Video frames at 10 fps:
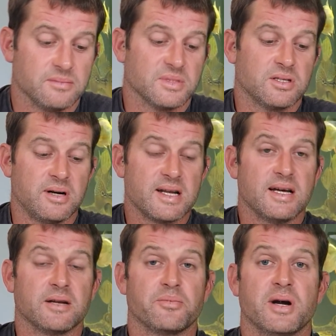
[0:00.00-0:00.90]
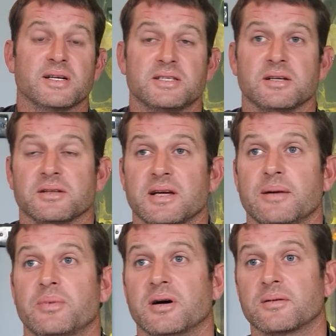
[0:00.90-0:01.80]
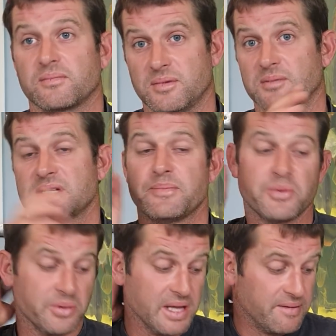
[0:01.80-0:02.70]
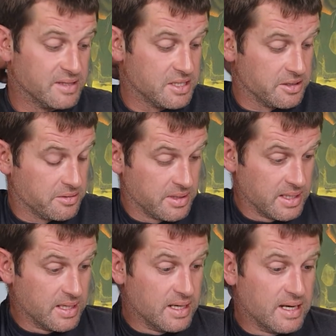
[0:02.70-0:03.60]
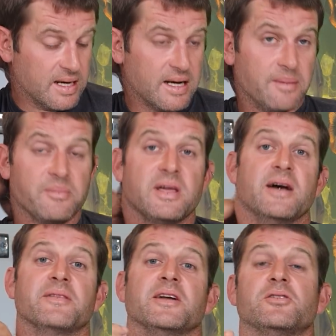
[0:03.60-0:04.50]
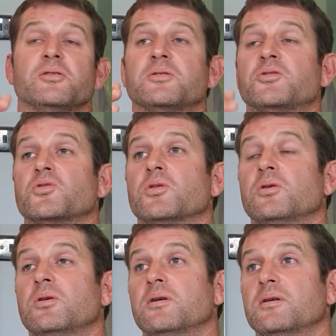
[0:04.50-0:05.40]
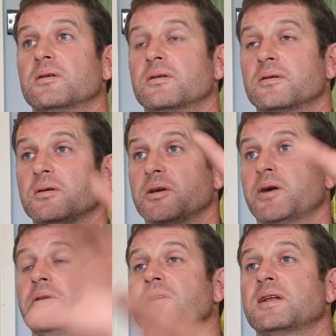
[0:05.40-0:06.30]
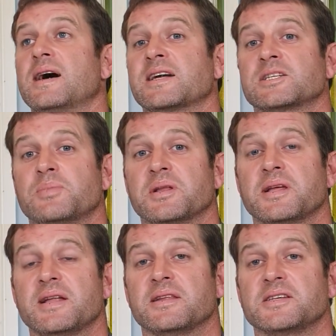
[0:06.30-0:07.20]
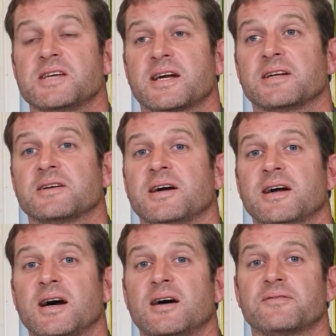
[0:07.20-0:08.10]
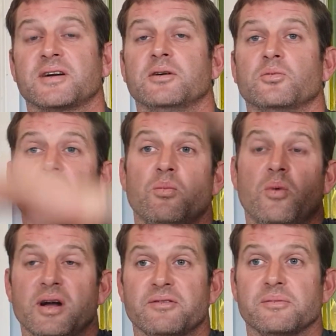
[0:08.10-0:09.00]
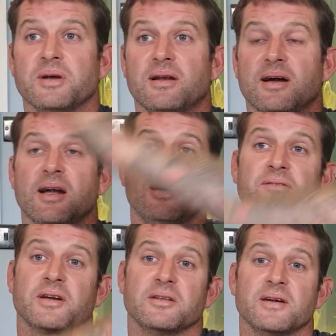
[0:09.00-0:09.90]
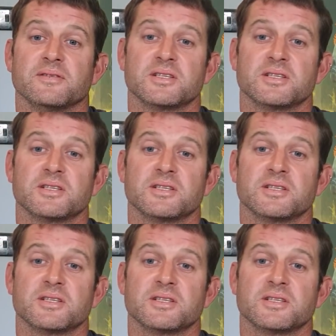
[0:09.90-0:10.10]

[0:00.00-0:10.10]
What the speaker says: So I hadn't had a practice on there, but I was happy with the other 2. And they do the draw. You go on your lakes, but then the second day, half go one way from that lake, half go the other.